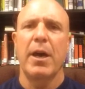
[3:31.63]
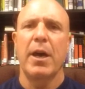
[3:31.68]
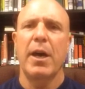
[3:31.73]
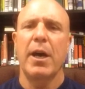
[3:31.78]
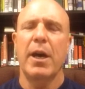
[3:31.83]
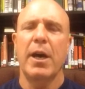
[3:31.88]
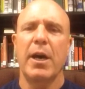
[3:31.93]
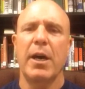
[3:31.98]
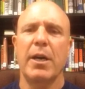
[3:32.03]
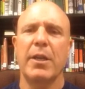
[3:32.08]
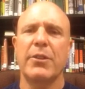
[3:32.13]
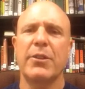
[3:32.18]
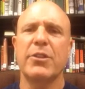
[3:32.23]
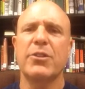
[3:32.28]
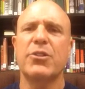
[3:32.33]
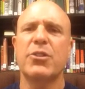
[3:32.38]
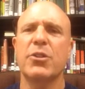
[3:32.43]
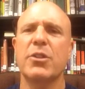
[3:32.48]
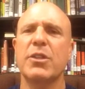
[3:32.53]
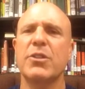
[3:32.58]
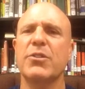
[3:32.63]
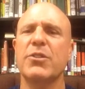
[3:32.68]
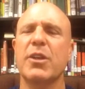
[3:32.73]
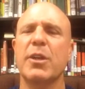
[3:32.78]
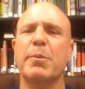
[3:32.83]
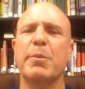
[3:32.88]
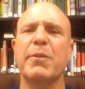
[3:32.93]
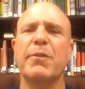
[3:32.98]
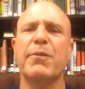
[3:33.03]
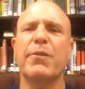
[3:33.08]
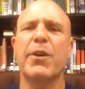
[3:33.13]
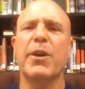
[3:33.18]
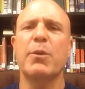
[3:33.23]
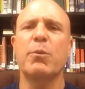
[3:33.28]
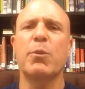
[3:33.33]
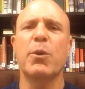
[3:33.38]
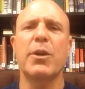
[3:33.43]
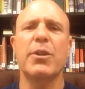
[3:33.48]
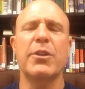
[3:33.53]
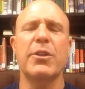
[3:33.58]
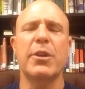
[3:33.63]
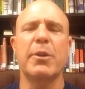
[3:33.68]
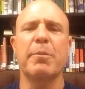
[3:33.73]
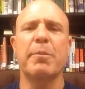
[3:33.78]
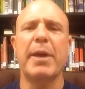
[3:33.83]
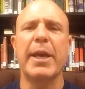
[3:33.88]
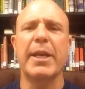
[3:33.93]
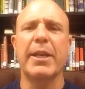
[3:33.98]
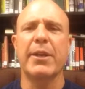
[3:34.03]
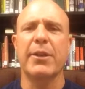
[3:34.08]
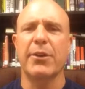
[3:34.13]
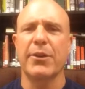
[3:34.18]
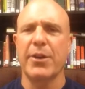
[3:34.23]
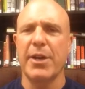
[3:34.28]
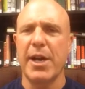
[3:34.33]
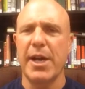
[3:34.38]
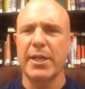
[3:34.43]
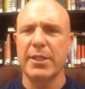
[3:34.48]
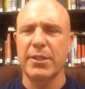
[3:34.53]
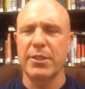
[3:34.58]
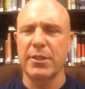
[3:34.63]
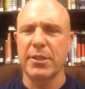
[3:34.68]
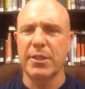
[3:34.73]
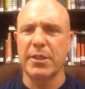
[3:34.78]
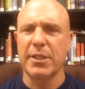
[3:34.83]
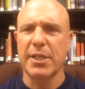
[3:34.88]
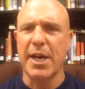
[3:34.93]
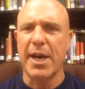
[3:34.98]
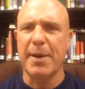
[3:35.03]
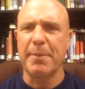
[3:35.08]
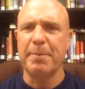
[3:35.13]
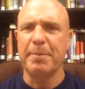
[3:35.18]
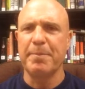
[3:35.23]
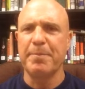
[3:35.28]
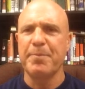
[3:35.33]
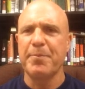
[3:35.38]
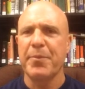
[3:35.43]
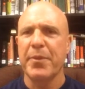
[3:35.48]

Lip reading: The journey's going to be fun whether you make it or not to the top.